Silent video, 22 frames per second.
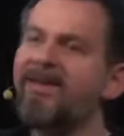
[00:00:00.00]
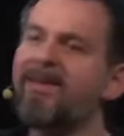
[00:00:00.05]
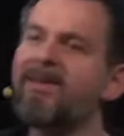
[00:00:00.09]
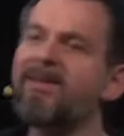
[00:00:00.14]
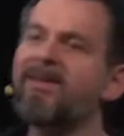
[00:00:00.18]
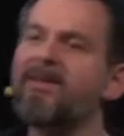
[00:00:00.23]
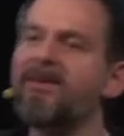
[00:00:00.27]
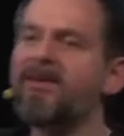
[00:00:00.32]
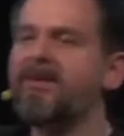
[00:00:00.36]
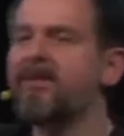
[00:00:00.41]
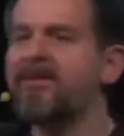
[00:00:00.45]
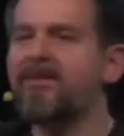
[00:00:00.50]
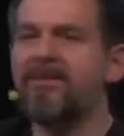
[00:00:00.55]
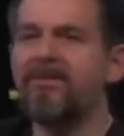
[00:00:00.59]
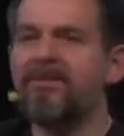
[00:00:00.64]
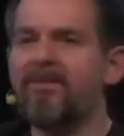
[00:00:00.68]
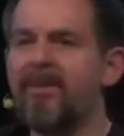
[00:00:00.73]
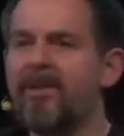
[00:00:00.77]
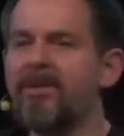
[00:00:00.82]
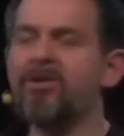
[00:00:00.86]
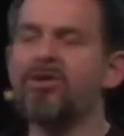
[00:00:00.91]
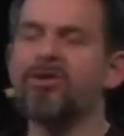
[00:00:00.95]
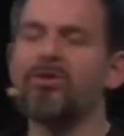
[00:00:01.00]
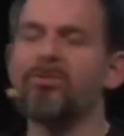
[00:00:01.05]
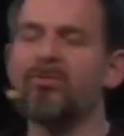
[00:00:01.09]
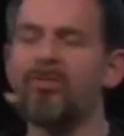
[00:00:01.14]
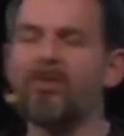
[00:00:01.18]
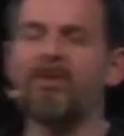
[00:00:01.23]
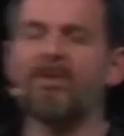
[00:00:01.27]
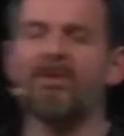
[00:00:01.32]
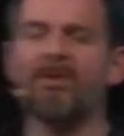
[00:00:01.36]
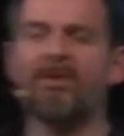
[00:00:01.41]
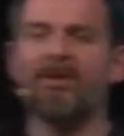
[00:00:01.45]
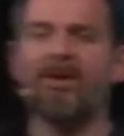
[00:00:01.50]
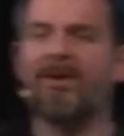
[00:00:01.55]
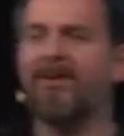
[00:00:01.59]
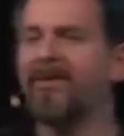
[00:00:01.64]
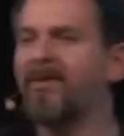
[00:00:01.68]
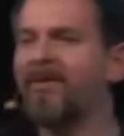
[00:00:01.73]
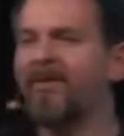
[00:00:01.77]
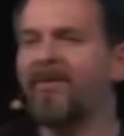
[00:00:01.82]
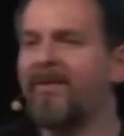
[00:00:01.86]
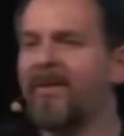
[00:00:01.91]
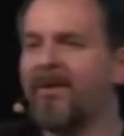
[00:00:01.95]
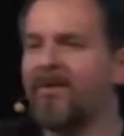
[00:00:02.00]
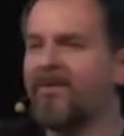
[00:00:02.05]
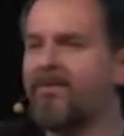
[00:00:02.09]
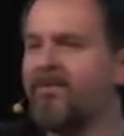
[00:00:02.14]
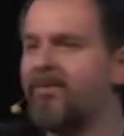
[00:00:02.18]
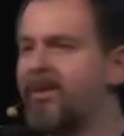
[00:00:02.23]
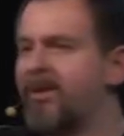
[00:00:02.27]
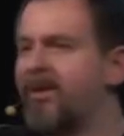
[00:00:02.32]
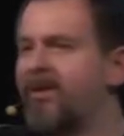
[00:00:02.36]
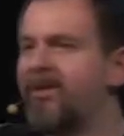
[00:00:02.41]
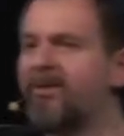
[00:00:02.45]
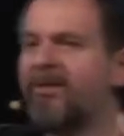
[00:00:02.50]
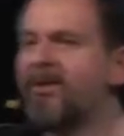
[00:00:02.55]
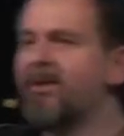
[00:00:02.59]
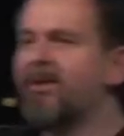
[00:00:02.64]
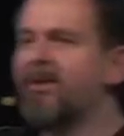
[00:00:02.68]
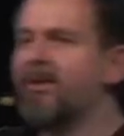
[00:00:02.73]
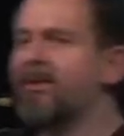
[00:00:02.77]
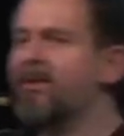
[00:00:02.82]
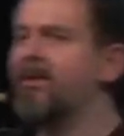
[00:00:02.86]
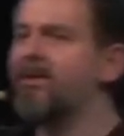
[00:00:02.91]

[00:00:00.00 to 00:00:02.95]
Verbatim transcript: So I had my own cell line and I had to manage this.